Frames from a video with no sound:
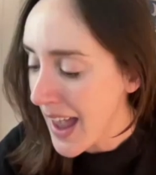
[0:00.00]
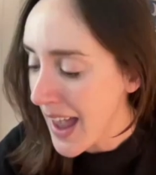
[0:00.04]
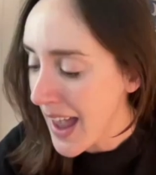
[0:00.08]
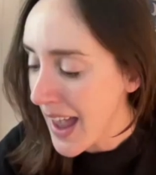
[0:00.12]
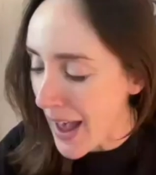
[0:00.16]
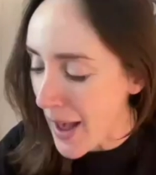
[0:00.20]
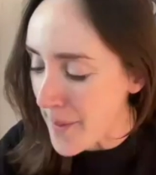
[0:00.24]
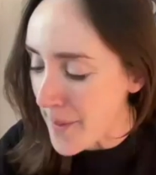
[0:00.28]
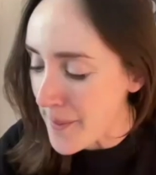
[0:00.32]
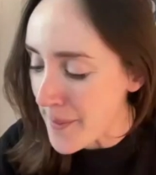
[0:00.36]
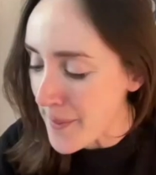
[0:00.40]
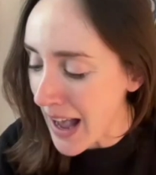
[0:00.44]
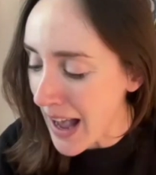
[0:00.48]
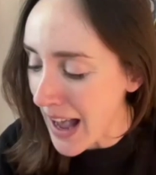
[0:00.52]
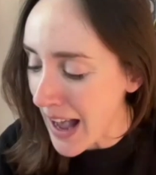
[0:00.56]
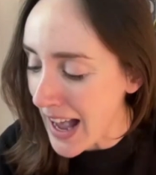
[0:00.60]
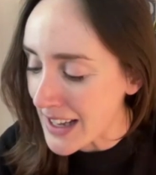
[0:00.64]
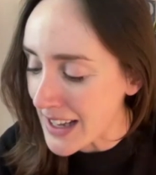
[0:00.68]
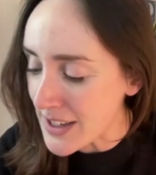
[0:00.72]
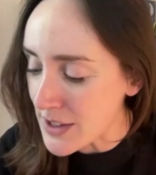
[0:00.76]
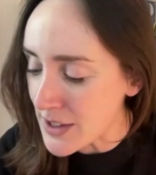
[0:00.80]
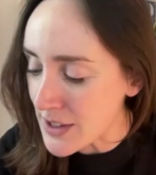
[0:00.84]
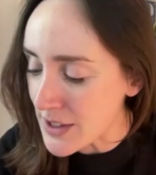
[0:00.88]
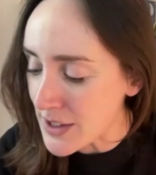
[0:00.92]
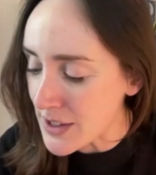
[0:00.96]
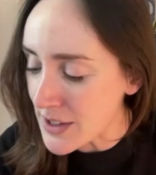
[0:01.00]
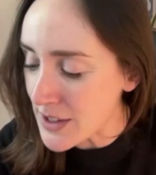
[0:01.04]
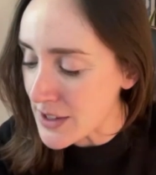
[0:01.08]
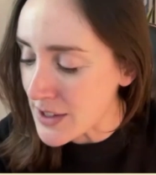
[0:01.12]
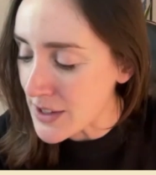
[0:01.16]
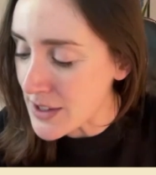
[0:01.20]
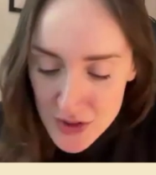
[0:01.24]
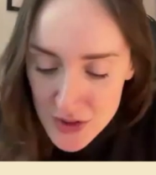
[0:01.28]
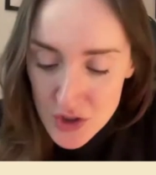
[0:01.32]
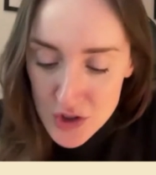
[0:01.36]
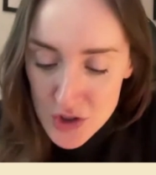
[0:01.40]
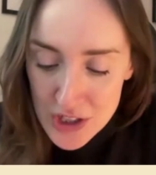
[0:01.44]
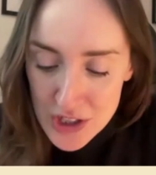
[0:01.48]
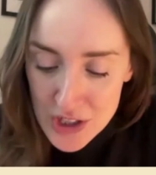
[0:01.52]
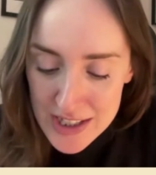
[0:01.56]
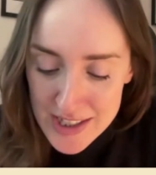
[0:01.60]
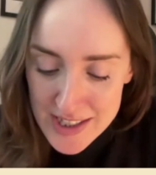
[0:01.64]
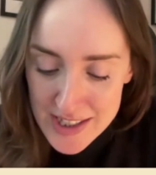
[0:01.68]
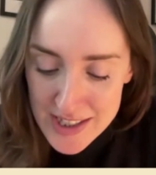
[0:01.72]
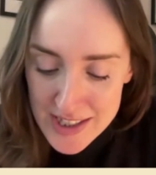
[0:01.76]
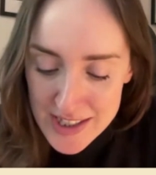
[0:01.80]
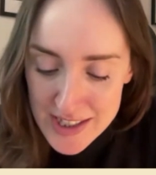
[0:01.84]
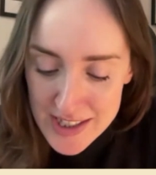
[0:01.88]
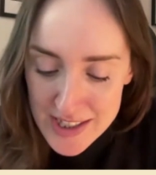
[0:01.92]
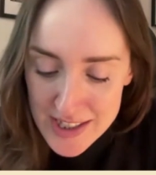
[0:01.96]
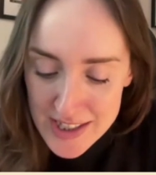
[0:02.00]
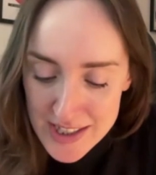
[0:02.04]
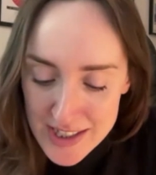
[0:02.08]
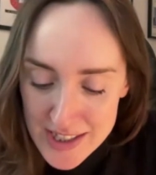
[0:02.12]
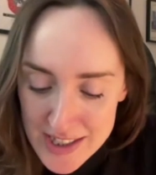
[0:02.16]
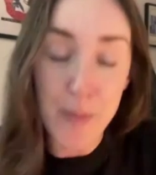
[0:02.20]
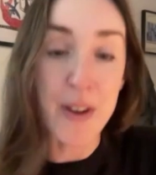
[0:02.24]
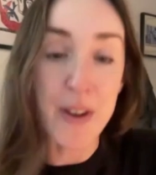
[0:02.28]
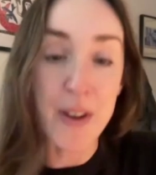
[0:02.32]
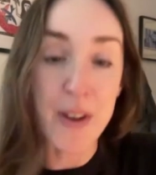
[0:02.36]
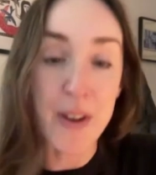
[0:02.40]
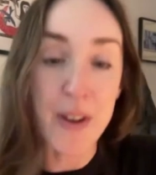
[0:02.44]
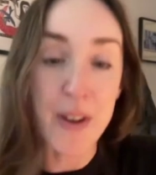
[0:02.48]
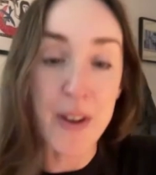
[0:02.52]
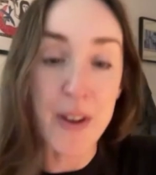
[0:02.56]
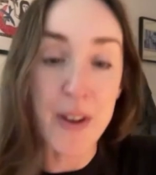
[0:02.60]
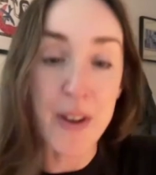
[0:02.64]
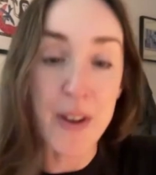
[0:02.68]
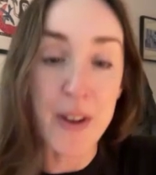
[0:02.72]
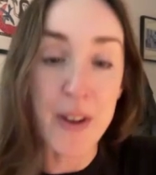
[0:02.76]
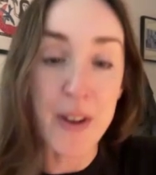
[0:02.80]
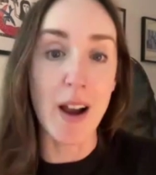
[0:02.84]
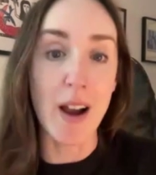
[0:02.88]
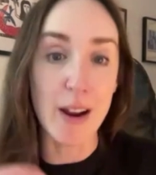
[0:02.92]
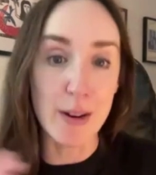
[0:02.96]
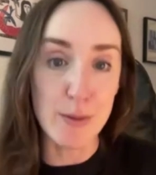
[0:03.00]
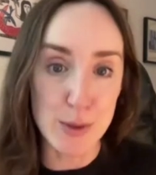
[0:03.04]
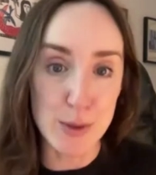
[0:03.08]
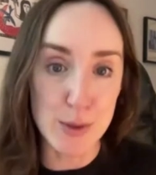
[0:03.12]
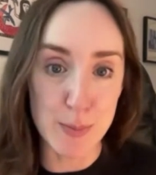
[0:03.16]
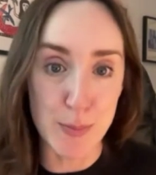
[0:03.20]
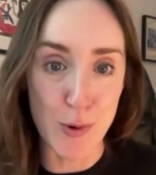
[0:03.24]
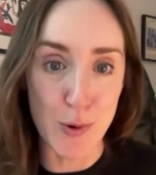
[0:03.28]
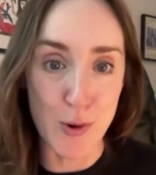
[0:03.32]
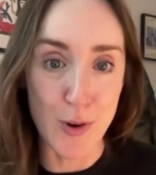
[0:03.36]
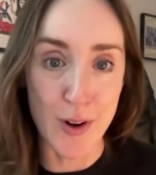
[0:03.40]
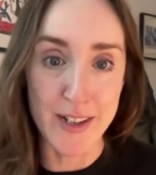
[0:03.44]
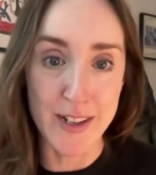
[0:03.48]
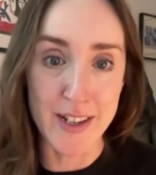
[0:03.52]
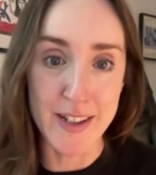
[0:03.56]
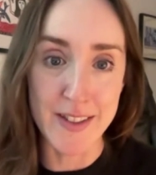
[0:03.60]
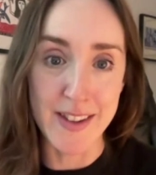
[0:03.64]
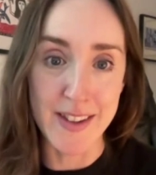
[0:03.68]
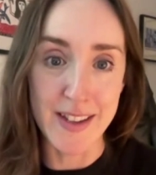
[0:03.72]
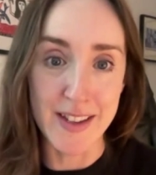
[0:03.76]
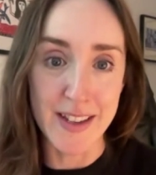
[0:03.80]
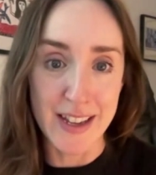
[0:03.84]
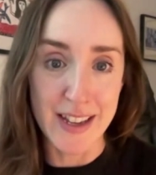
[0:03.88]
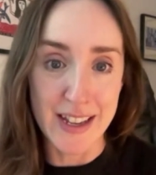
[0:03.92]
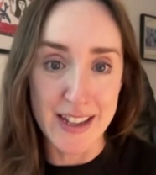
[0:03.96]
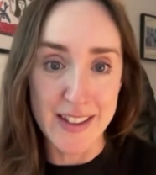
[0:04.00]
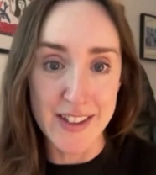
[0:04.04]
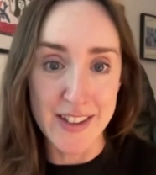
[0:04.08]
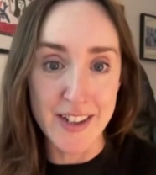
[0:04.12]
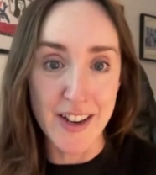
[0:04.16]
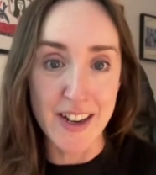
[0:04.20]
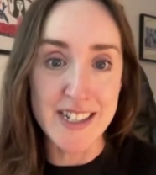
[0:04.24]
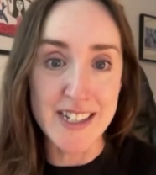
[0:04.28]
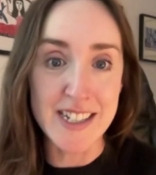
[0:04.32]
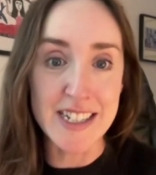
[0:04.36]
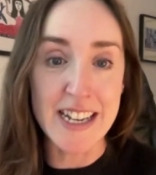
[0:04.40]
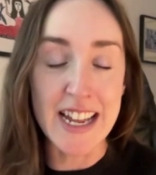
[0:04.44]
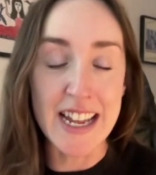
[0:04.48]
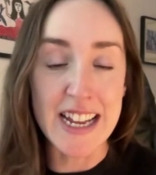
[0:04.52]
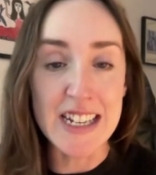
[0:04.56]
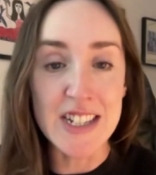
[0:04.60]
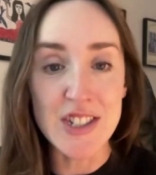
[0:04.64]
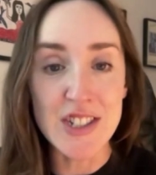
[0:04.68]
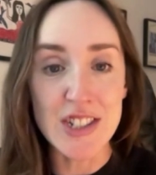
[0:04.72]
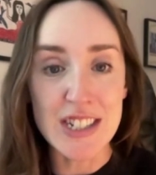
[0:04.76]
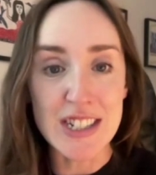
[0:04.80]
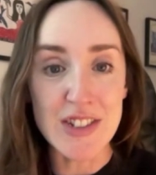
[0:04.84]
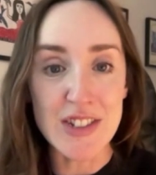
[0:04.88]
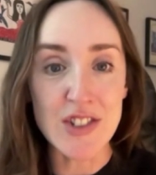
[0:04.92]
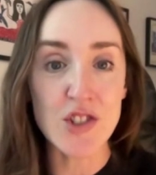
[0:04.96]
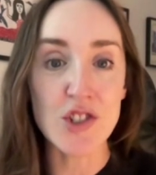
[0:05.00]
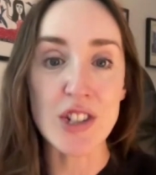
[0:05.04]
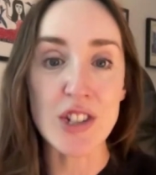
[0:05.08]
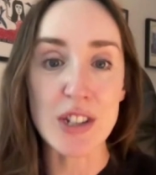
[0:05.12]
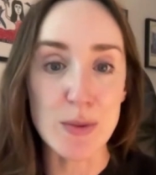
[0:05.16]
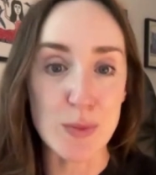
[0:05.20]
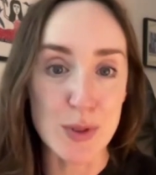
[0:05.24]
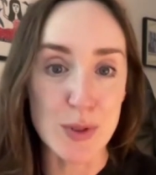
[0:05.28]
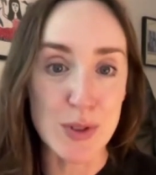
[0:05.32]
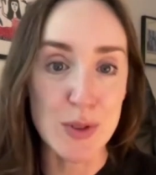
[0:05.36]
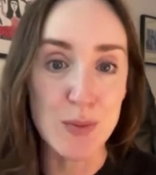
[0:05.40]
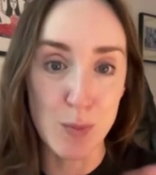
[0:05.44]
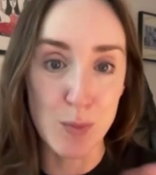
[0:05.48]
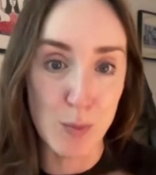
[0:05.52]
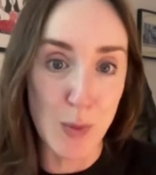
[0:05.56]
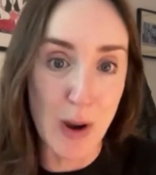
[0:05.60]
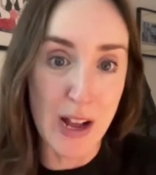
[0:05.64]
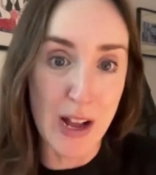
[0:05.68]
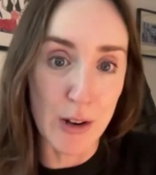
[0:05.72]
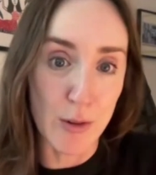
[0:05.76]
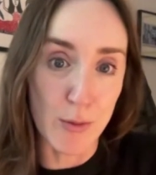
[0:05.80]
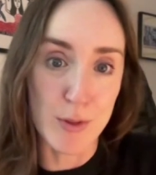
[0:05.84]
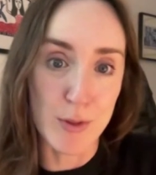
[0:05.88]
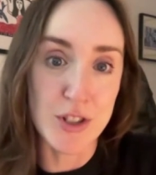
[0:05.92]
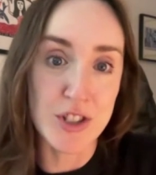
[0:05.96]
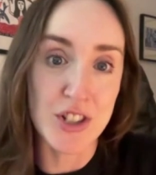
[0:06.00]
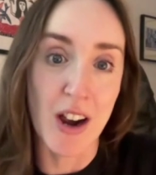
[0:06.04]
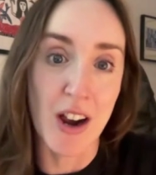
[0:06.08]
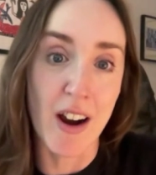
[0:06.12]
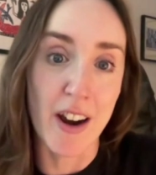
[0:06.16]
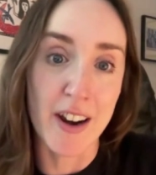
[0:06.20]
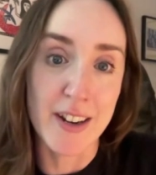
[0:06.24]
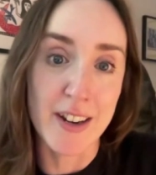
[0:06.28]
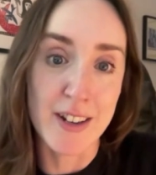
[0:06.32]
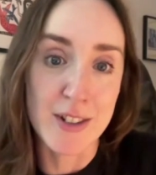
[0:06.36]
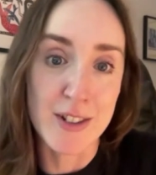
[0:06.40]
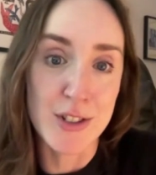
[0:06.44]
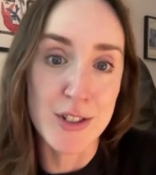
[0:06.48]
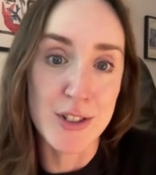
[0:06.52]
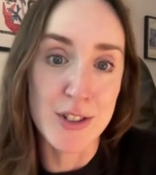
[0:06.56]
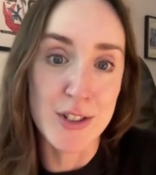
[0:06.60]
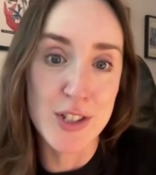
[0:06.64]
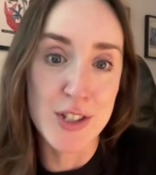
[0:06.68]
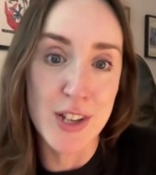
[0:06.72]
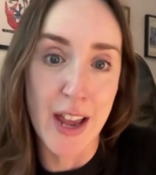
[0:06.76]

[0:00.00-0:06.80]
And because she did that, now by the time I was born in the 1980s, she was well retired.